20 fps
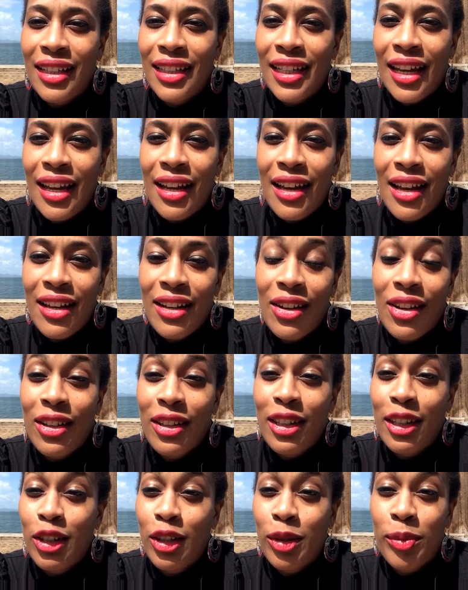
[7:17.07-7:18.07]
take on
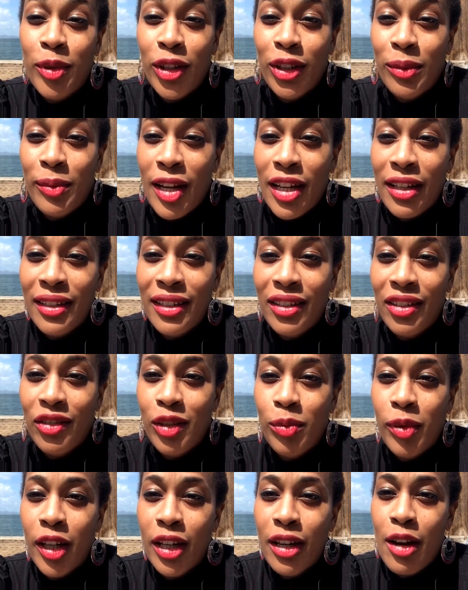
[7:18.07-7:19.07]
all of these
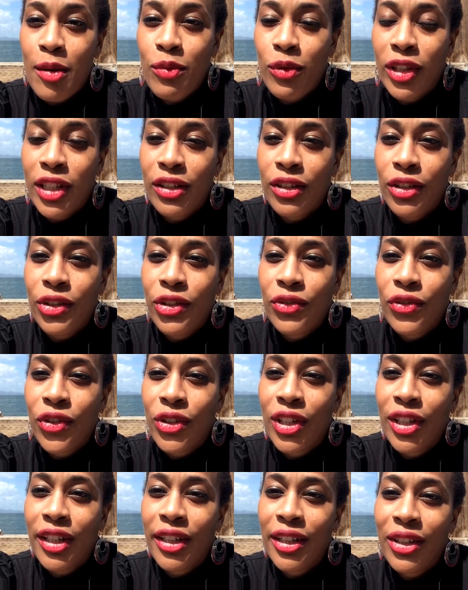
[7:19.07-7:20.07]
perspectives, pick up what's
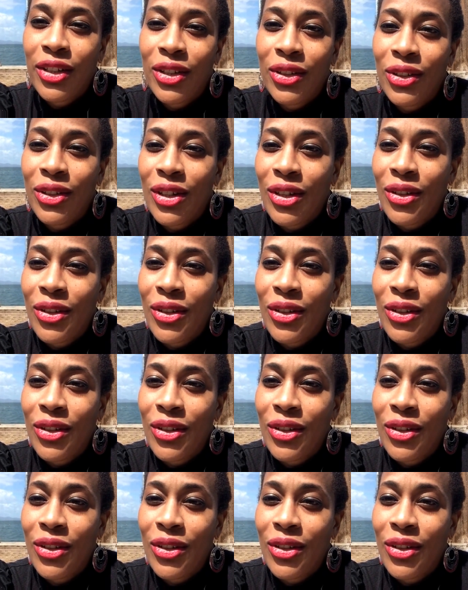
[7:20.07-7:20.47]
useful to you,